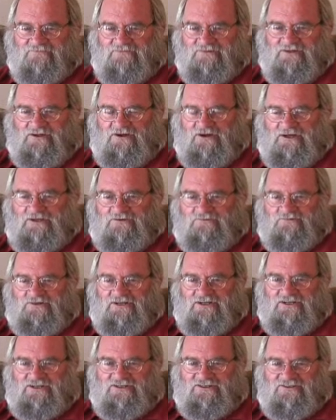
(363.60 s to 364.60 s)
to hide
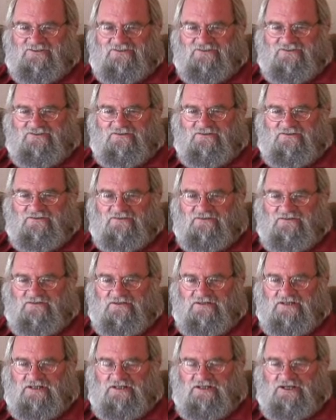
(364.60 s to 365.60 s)
away in
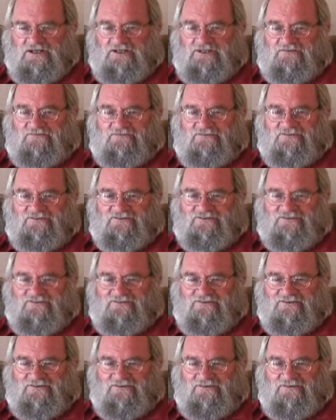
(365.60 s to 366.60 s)
a cave and
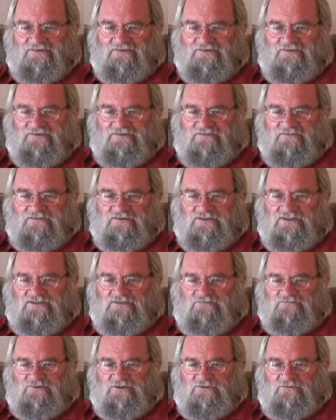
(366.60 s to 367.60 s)
forget
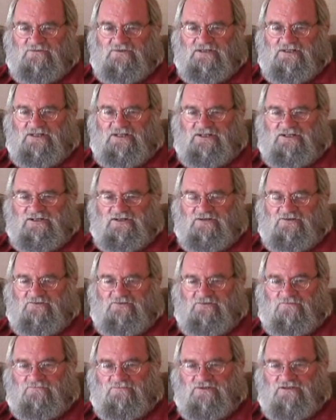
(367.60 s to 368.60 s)
the world and let it get
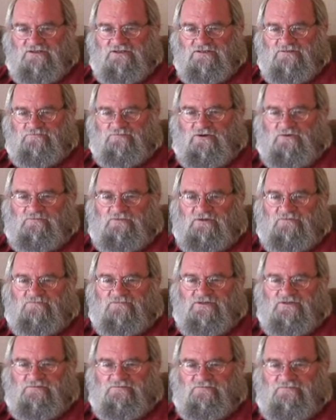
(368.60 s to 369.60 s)
on with its
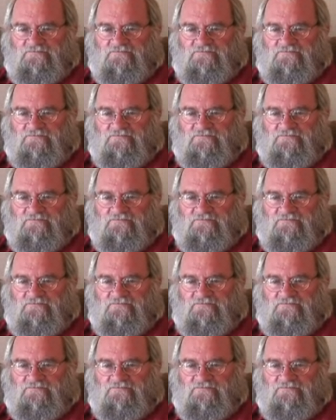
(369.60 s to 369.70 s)
problems.